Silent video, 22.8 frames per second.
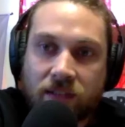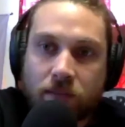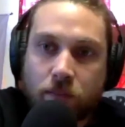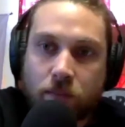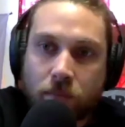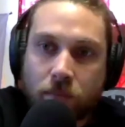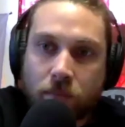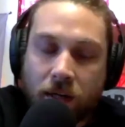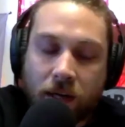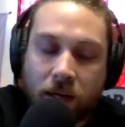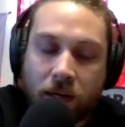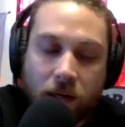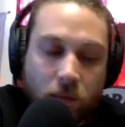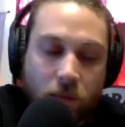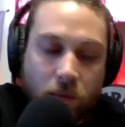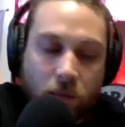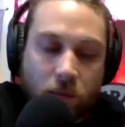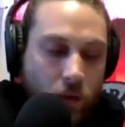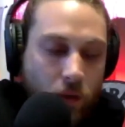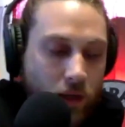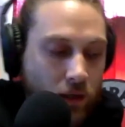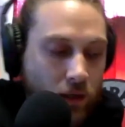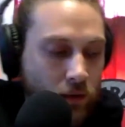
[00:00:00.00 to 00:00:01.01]
Yeah.
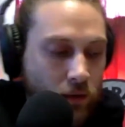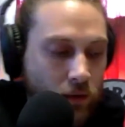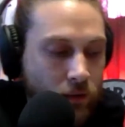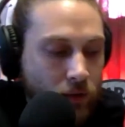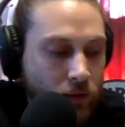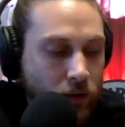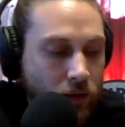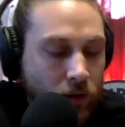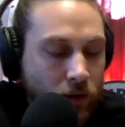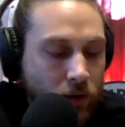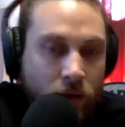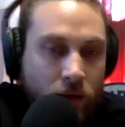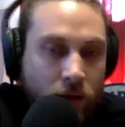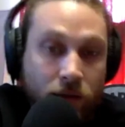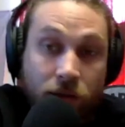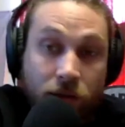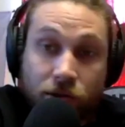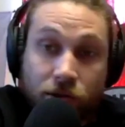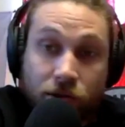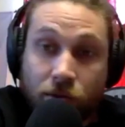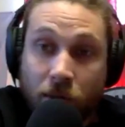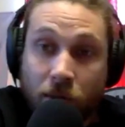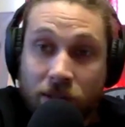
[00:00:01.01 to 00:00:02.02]
Wow. Did
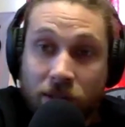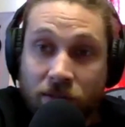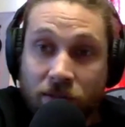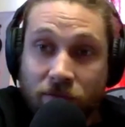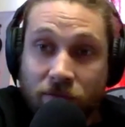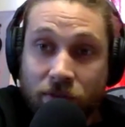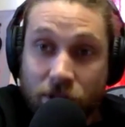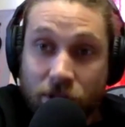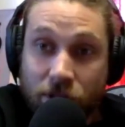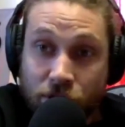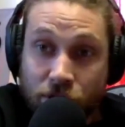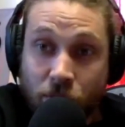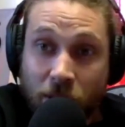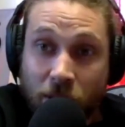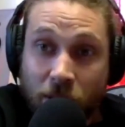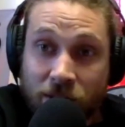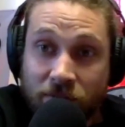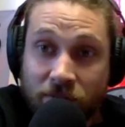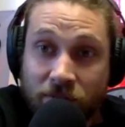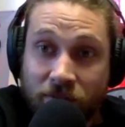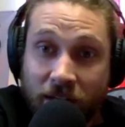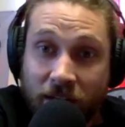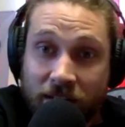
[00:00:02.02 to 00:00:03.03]
you watch the
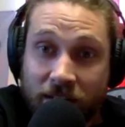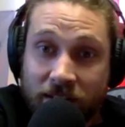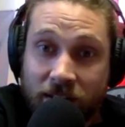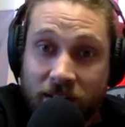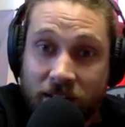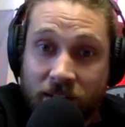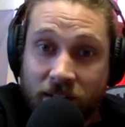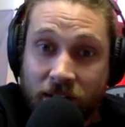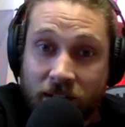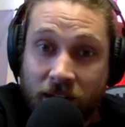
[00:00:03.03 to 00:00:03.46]
fights the other night?